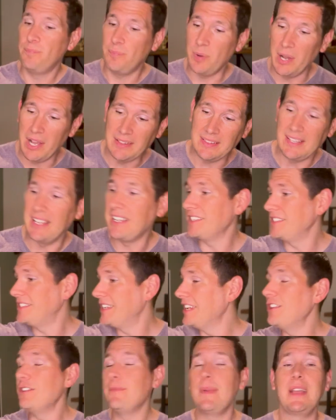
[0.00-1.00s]
But they
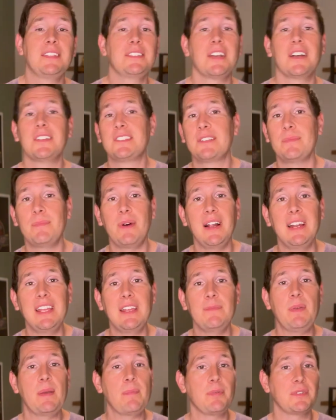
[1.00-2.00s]
continue to make tons of
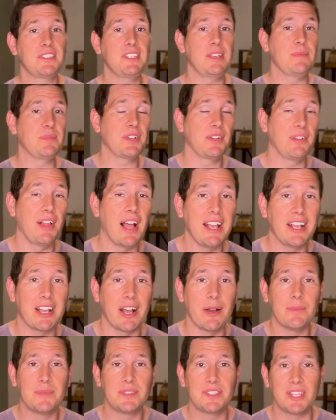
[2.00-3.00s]
money and people seem to like
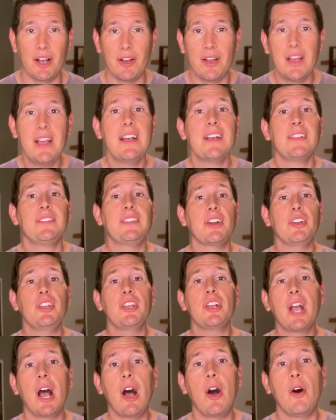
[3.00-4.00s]
them. So there
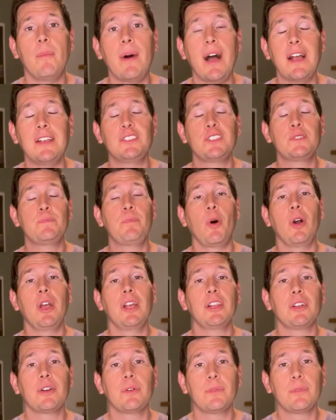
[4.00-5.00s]
you go, my
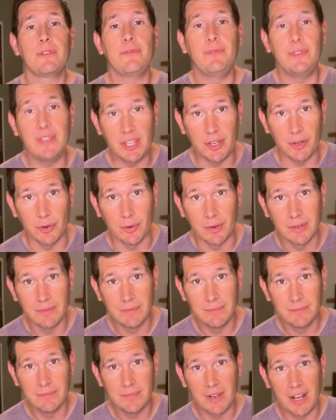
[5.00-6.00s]
spoiler review
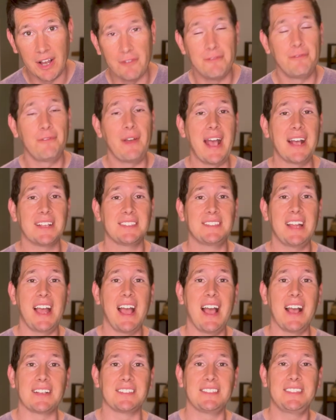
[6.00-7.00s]
of Fast
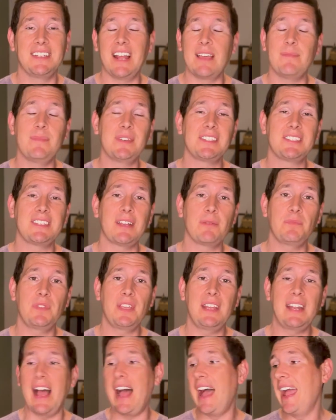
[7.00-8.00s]
X. Did I miss
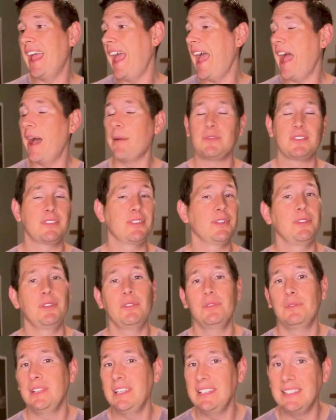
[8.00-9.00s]
something? I
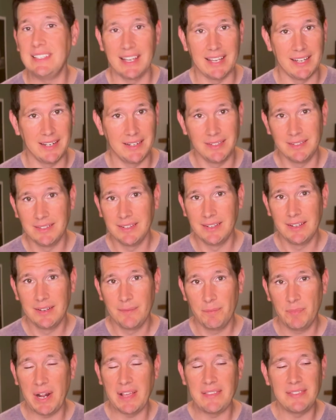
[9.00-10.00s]
absolutely did.
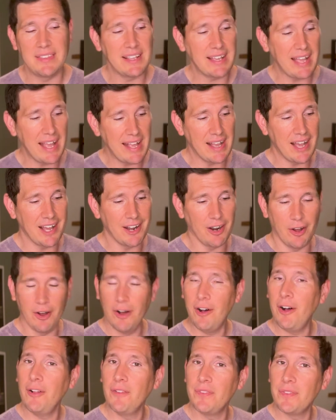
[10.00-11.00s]
But I think I got
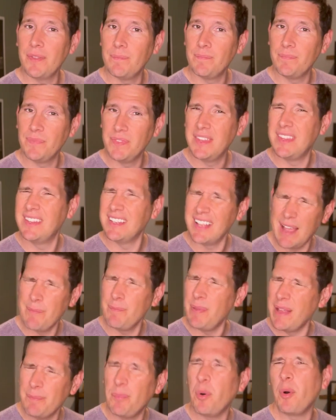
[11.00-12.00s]
all the, I
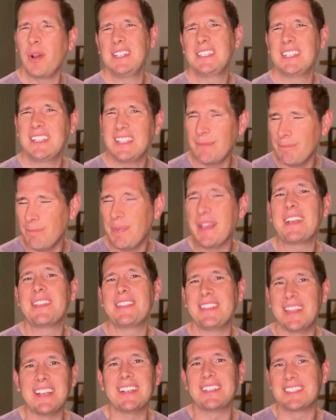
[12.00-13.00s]
pinpointed the big
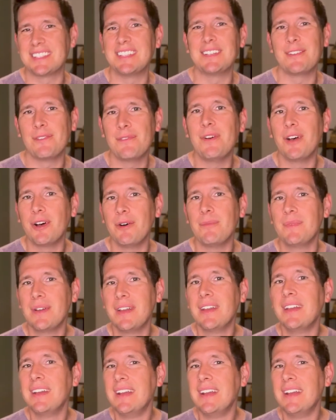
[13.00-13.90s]
things in the film.